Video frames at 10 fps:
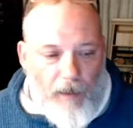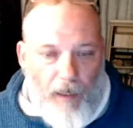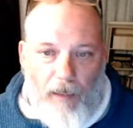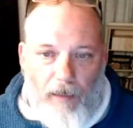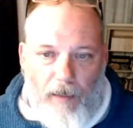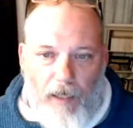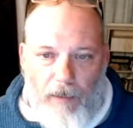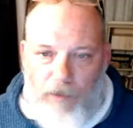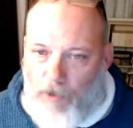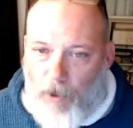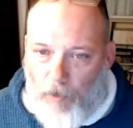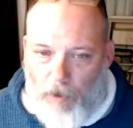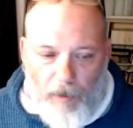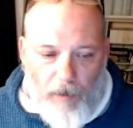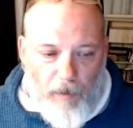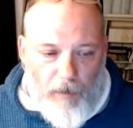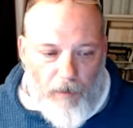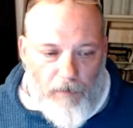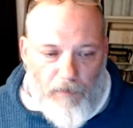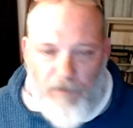And just go look.
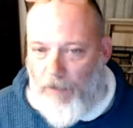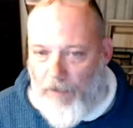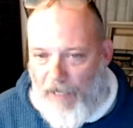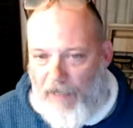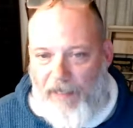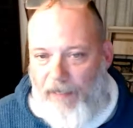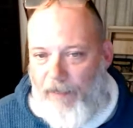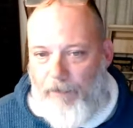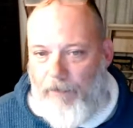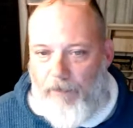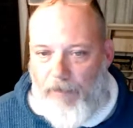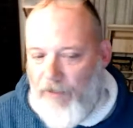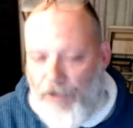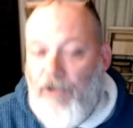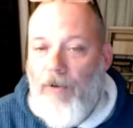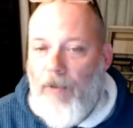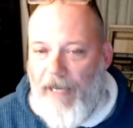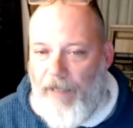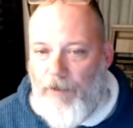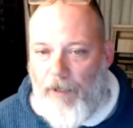Zillow.com, punch in
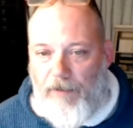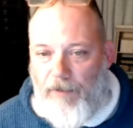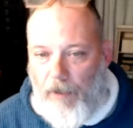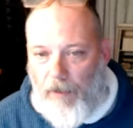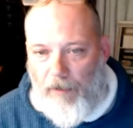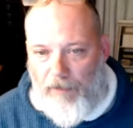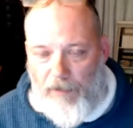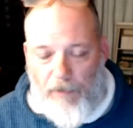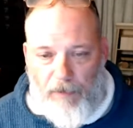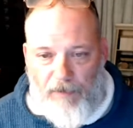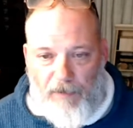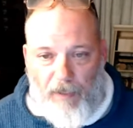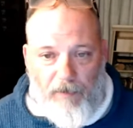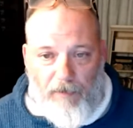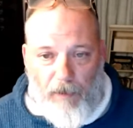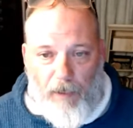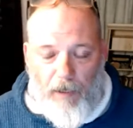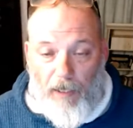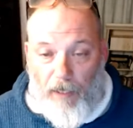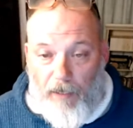your address and see what it says.
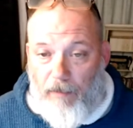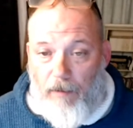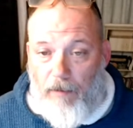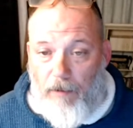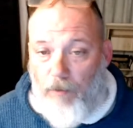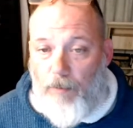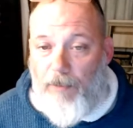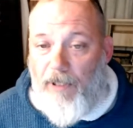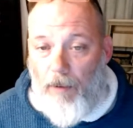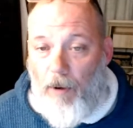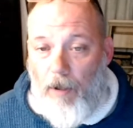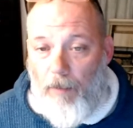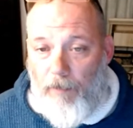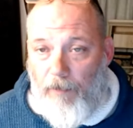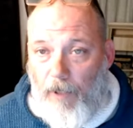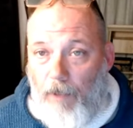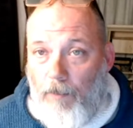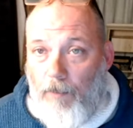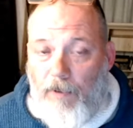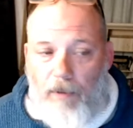And I think that you will be alarmed. I
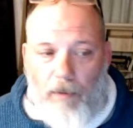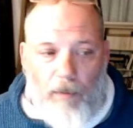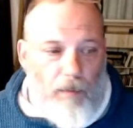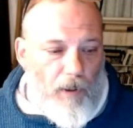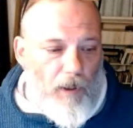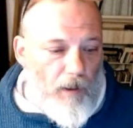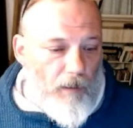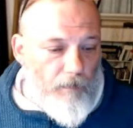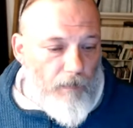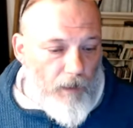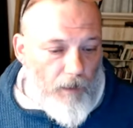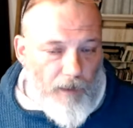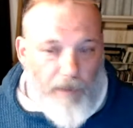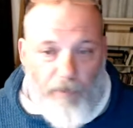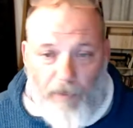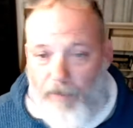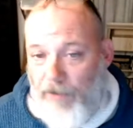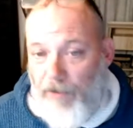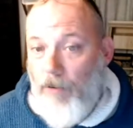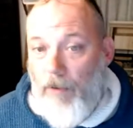really do. Whether
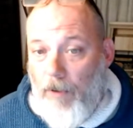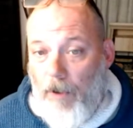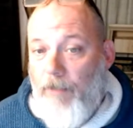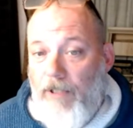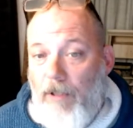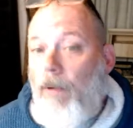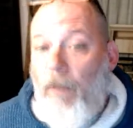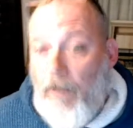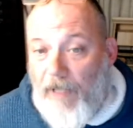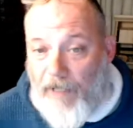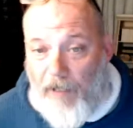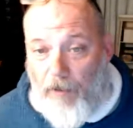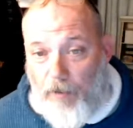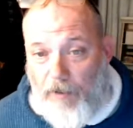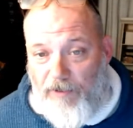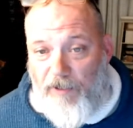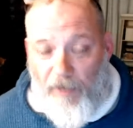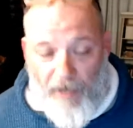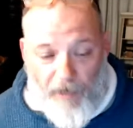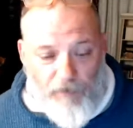it's a good alarm and you go, okay, yeah, cool, let's sell
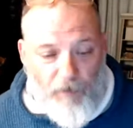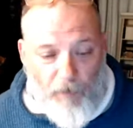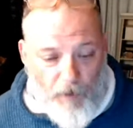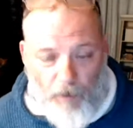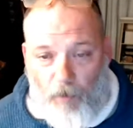the house tomorrow,